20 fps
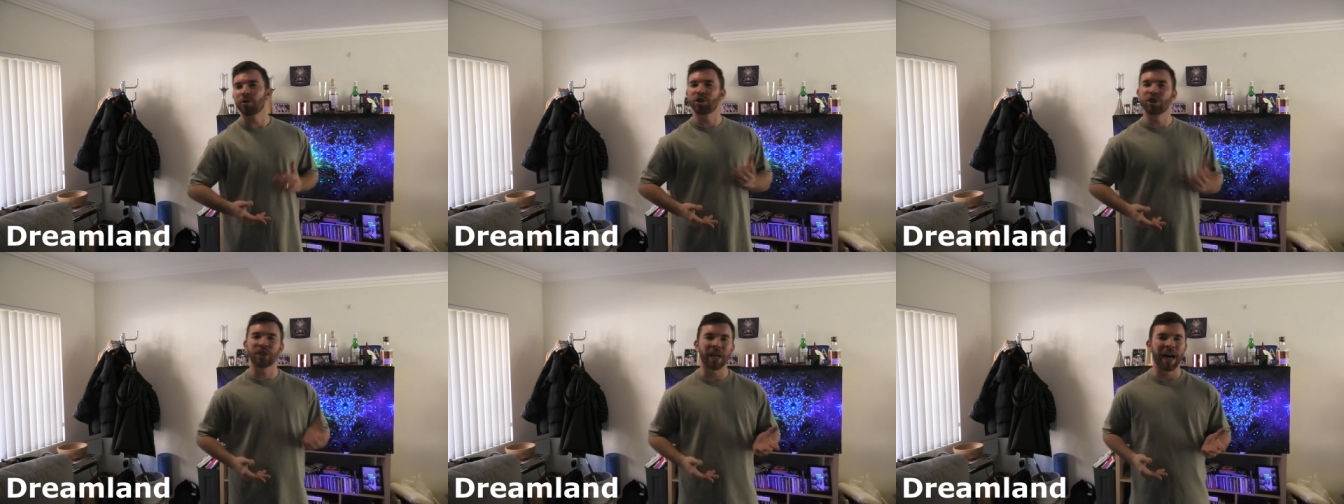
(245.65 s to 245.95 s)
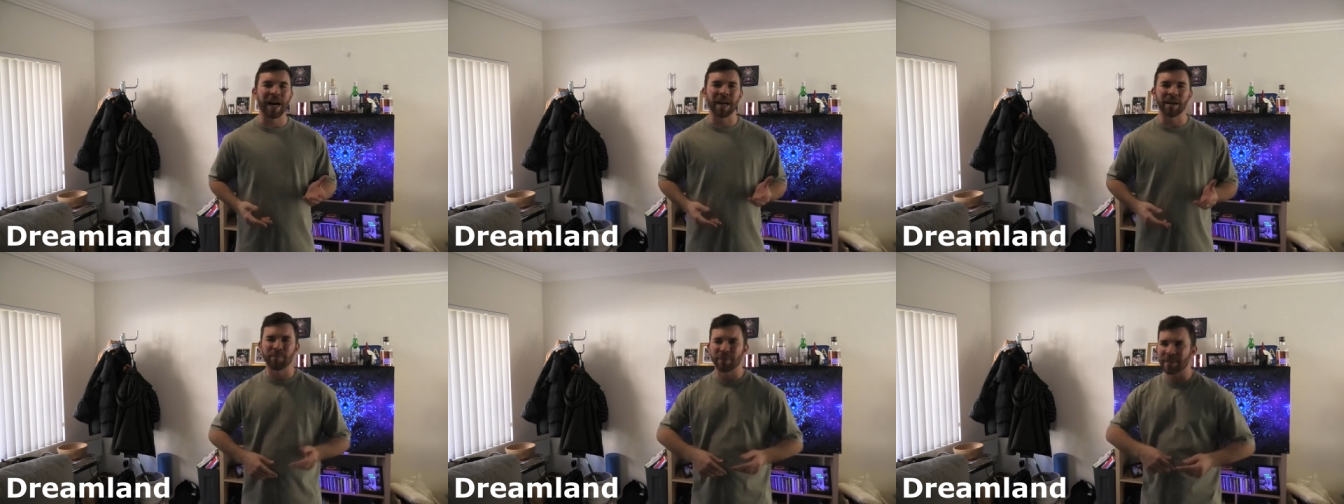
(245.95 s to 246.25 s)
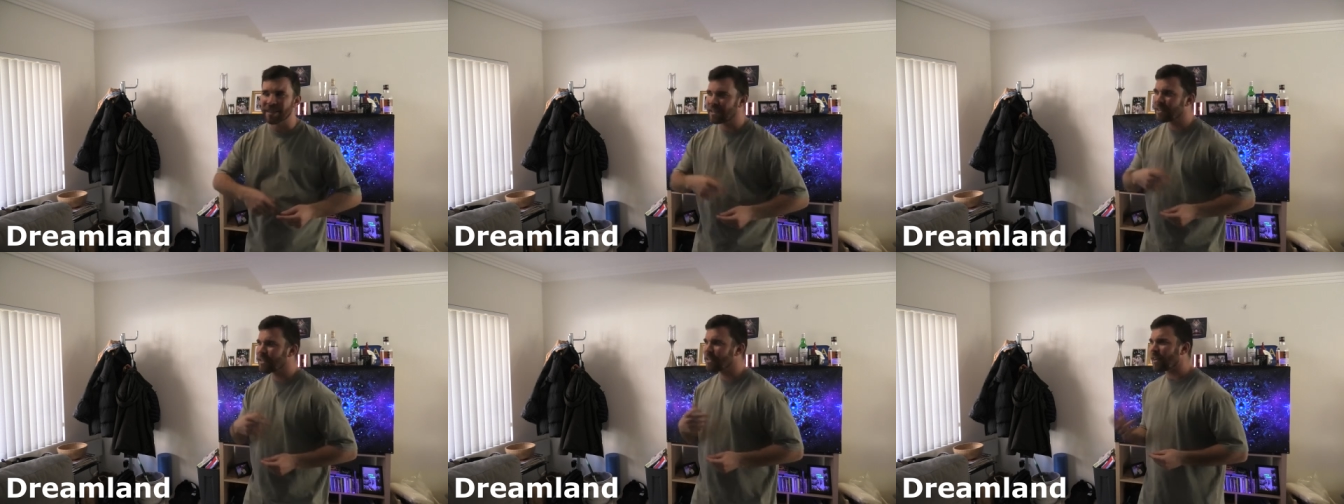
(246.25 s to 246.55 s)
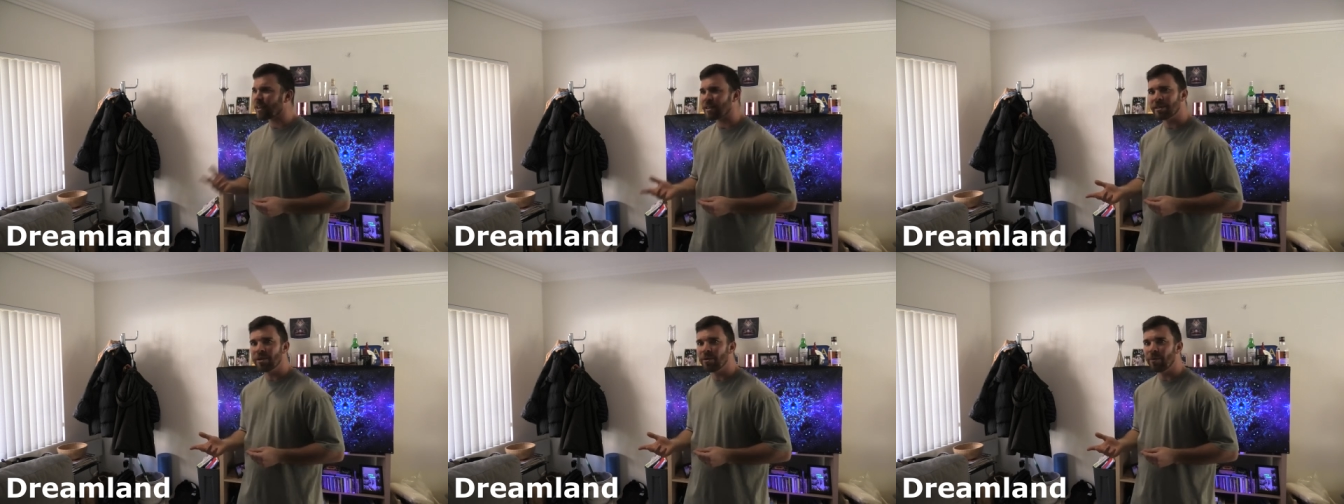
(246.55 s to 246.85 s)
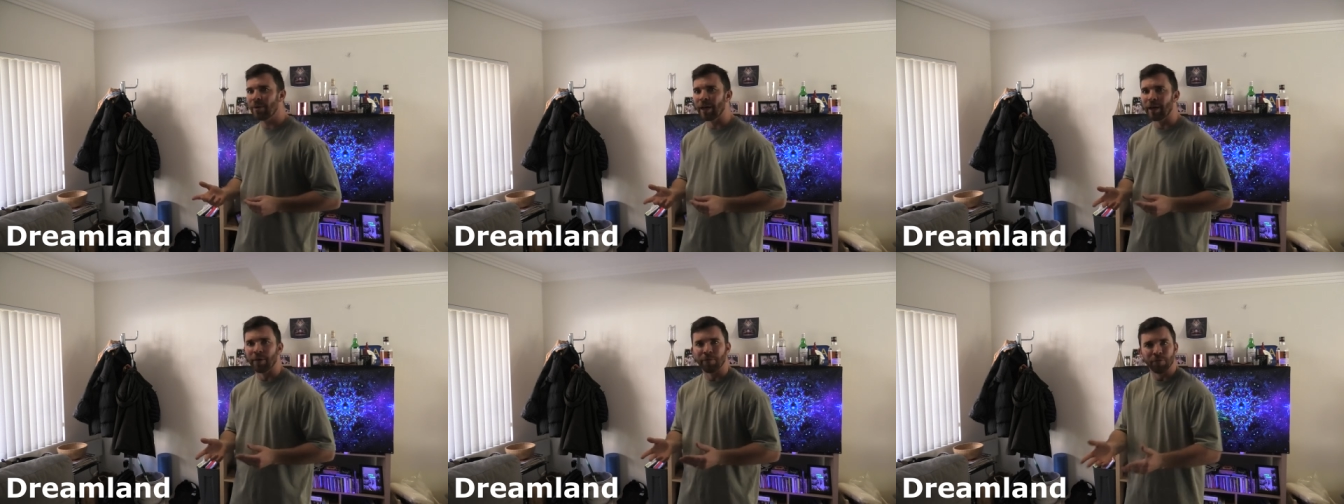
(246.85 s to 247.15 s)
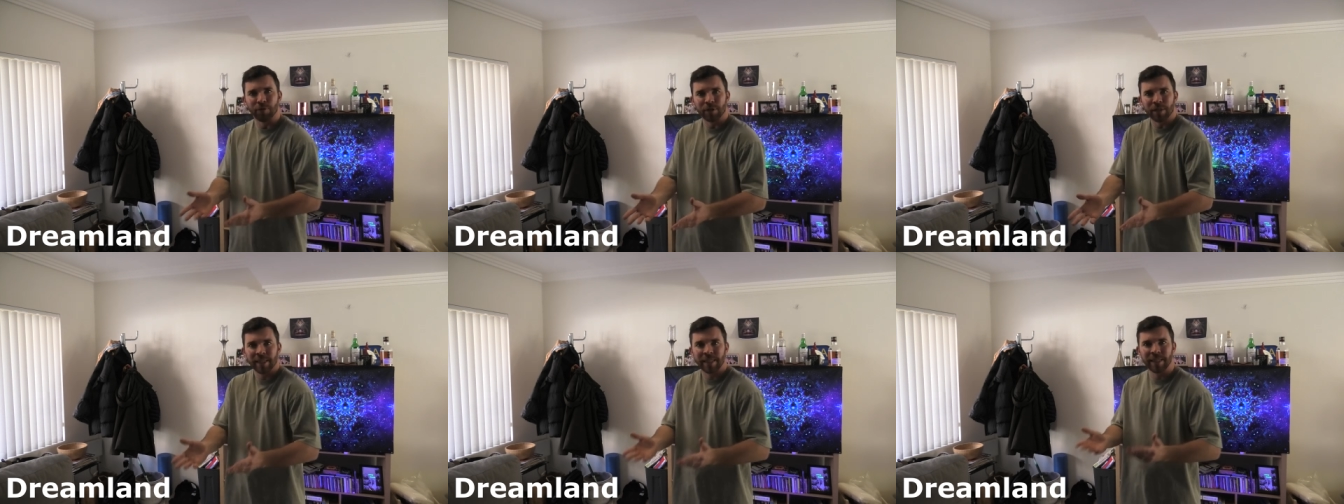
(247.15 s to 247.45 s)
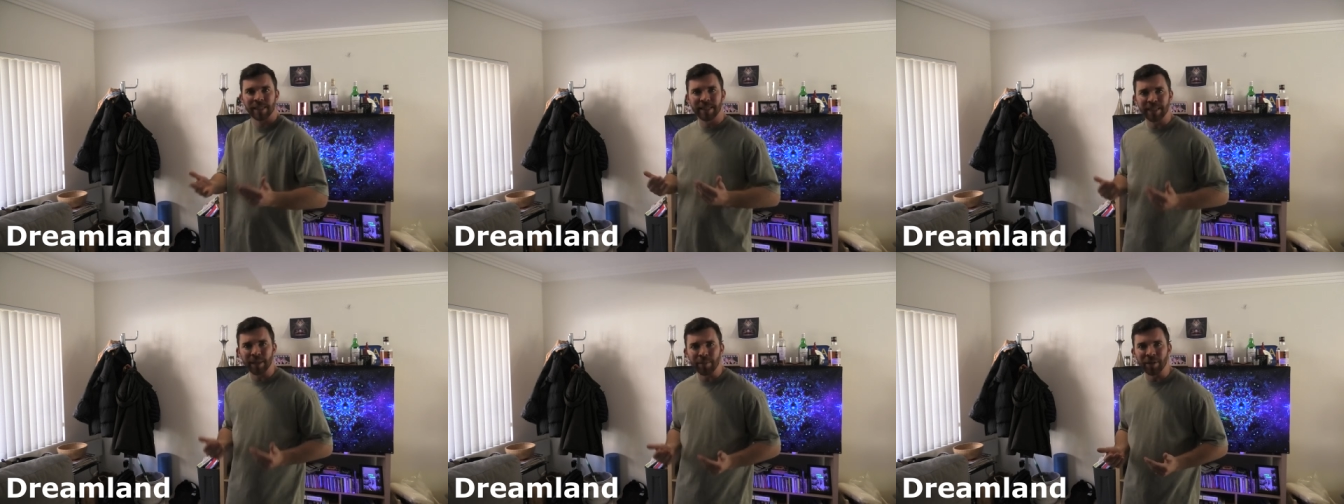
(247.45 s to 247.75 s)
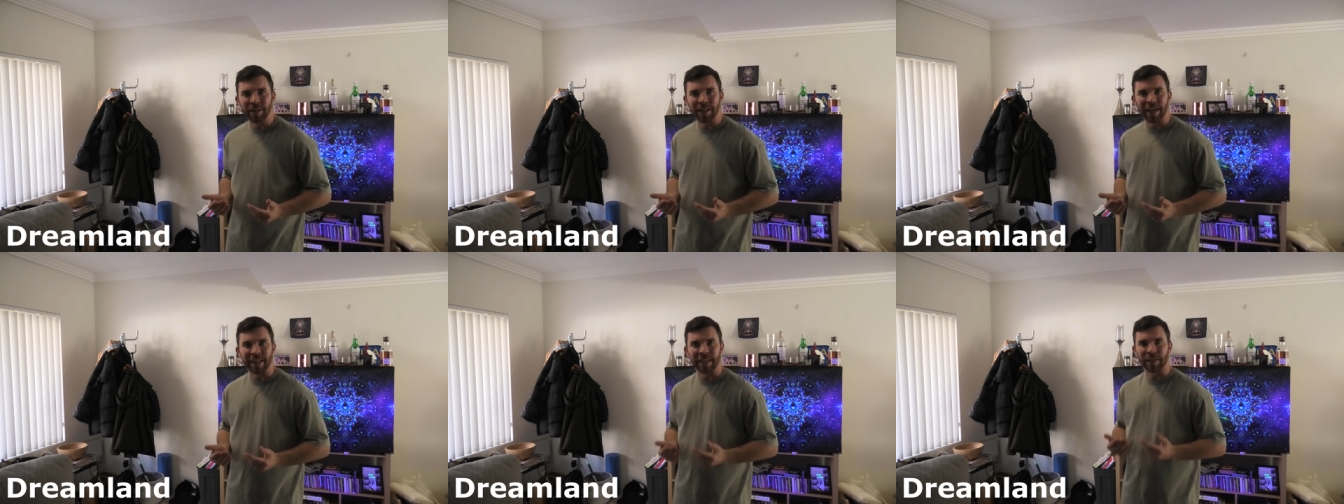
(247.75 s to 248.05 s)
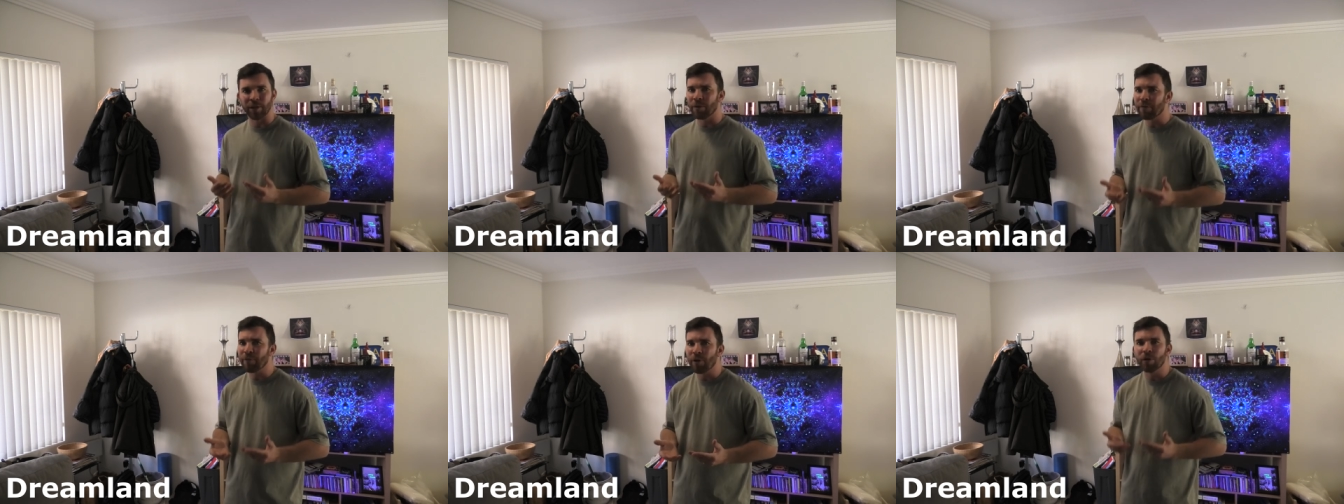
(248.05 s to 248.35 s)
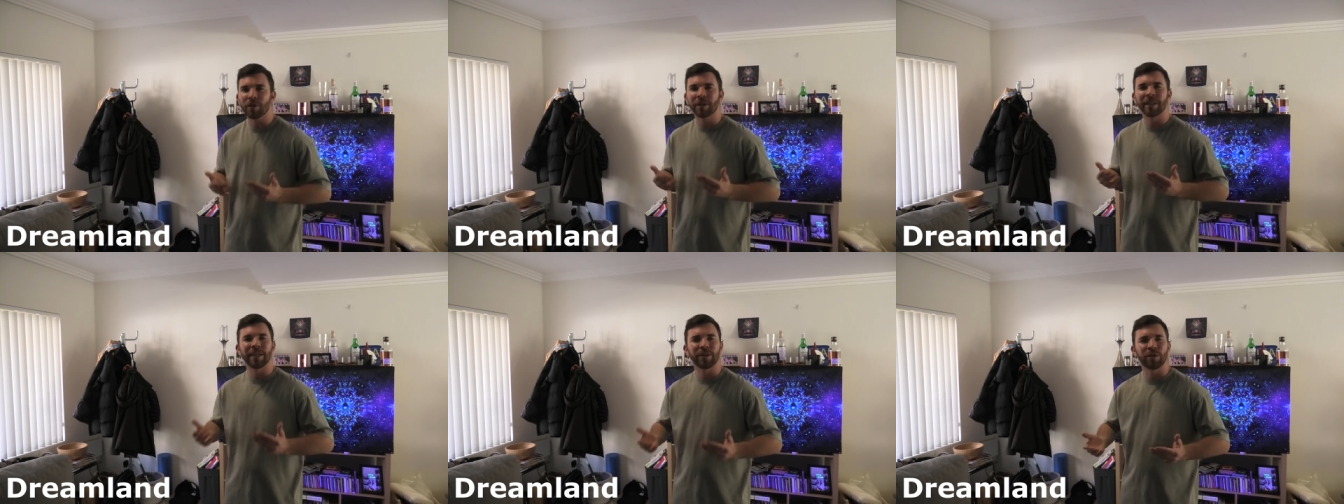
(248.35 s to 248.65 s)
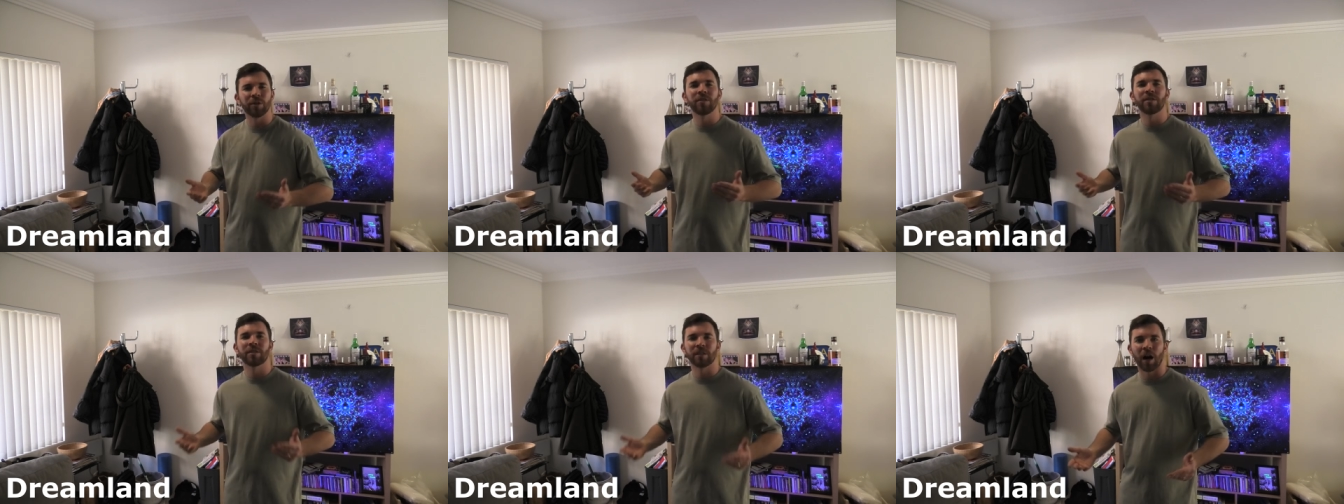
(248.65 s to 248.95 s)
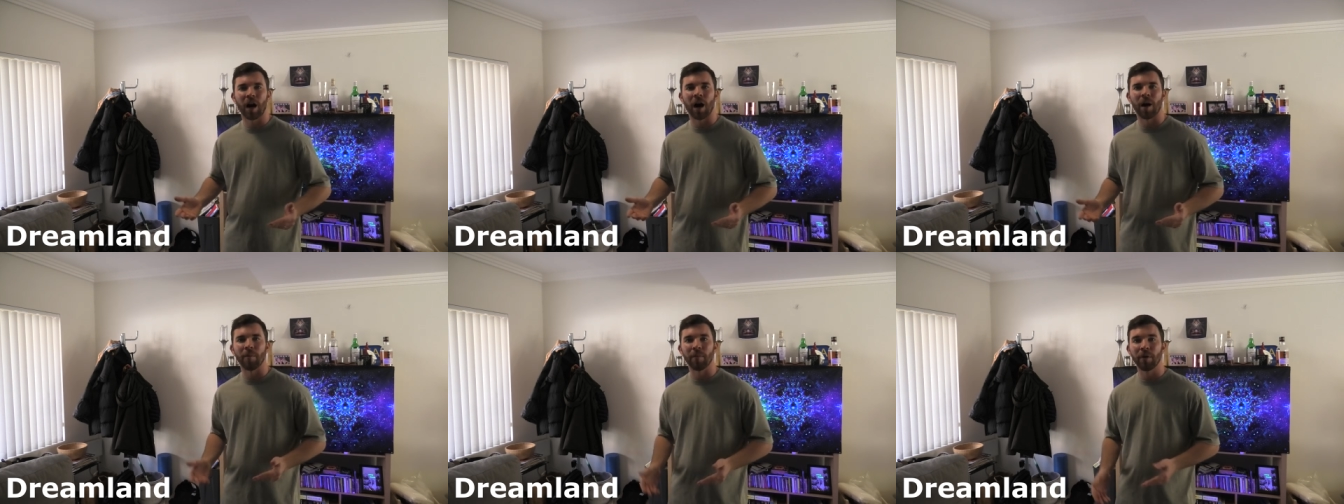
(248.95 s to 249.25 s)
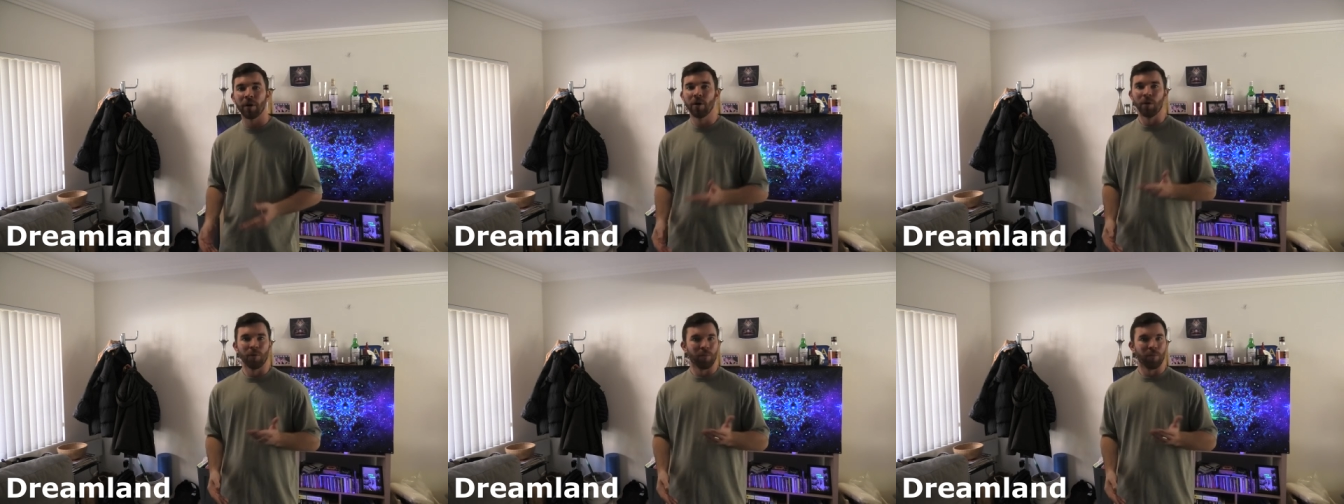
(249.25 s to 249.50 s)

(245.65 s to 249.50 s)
or shout, but sucks you in for a stimulating, euphorically good time,